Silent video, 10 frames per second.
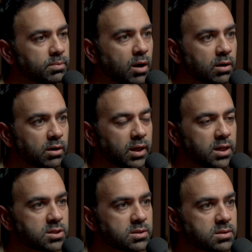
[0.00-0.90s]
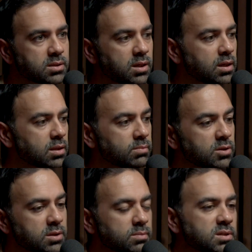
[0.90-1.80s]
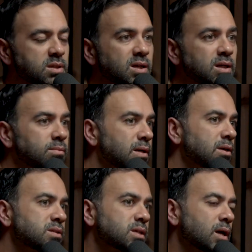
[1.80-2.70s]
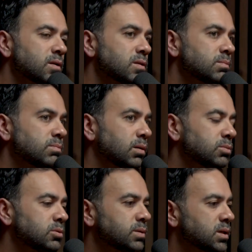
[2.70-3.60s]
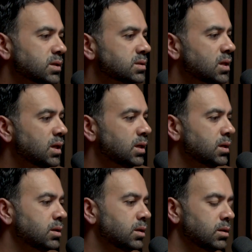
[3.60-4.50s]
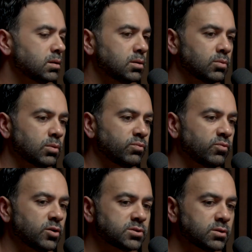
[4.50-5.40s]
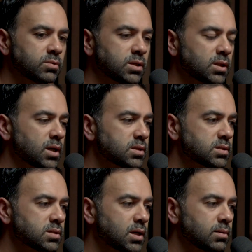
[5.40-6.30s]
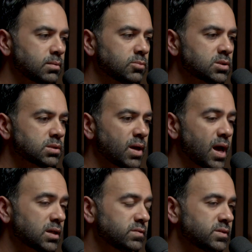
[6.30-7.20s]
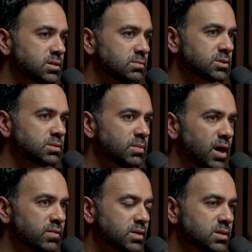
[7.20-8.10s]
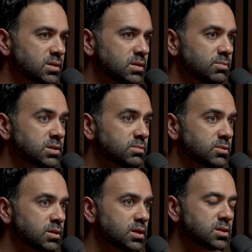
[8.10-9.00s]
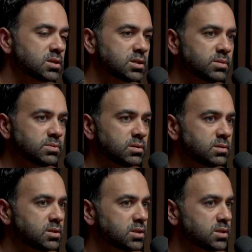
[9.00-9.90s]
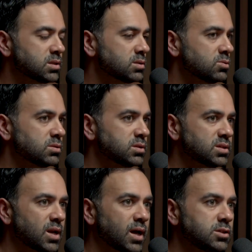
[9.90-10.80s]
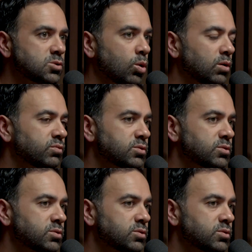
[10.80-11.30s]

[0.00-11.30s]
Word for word: congregations, getting the Muslims to come outside of their bubble because you know what folks don't realize is that Muslim activism, Muslim advocacy, Muslim relationships are just as old as 912